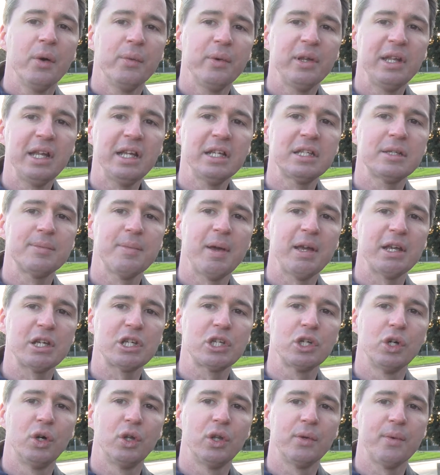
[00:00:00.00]
We need to make
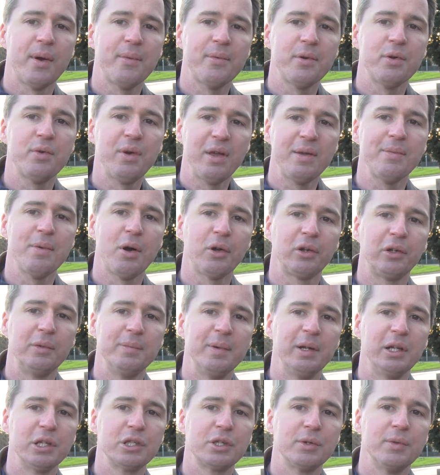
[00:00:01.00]
sure that when we remodel
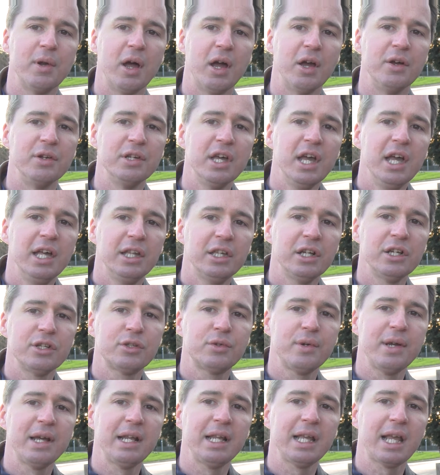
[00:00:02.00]
Milton Road that
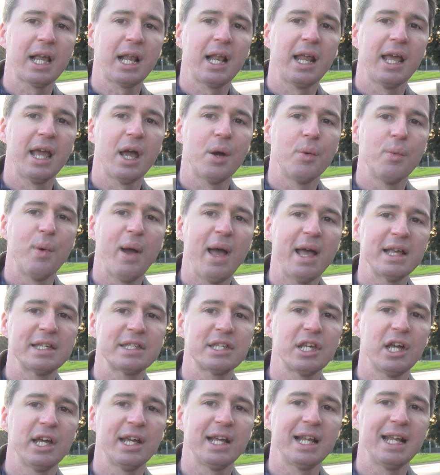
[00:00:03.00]
it's really clear where
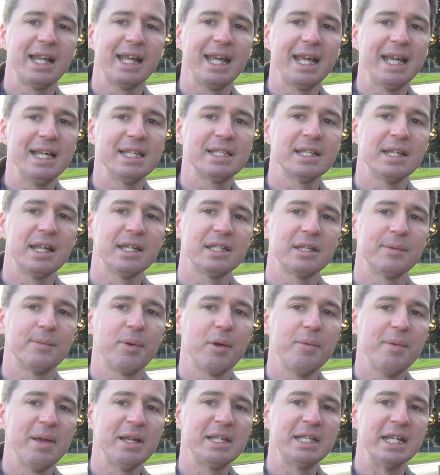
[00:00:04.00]
cycling is and isn't
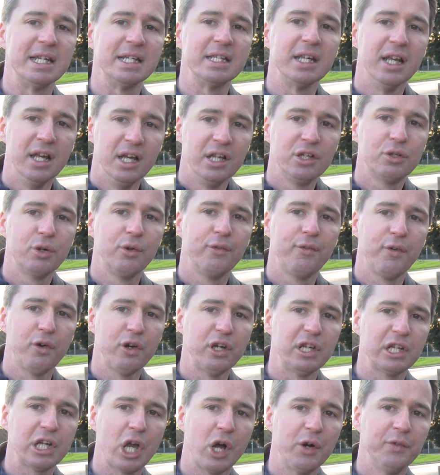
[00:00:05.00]
permitted to
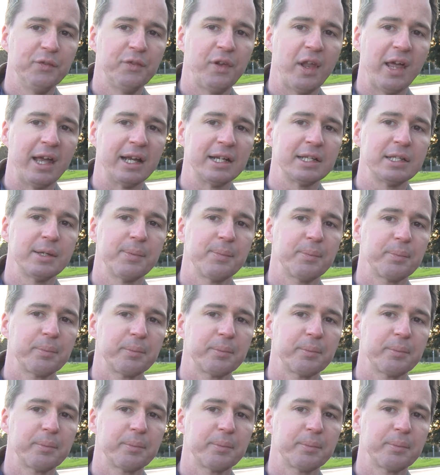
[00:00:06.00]
avoid conflict.